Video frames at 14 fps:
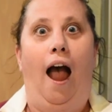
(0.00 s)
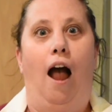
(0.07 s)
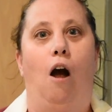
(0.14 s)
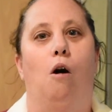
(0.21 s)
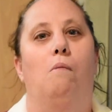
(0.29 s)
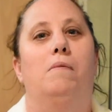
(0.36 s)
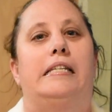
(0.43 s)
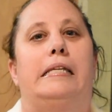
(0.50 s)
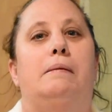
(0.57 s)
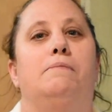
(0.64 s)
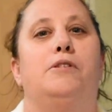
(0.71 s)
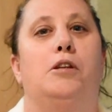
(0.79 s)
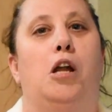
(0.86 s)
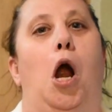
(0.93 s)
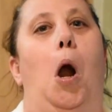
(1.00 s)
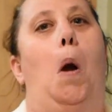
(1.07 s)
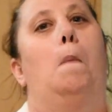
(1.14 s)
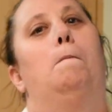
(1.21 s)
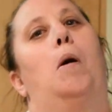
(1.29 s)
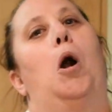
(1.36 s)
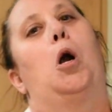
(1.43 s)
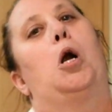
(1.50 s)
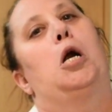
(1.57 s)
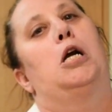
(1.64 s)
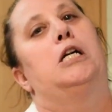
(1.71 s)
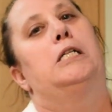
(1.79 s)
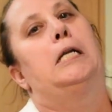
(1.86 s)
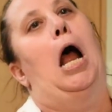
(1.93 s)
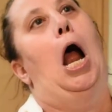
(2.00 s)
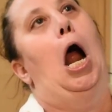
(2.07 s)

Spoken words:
Homer Simpson hamburgers.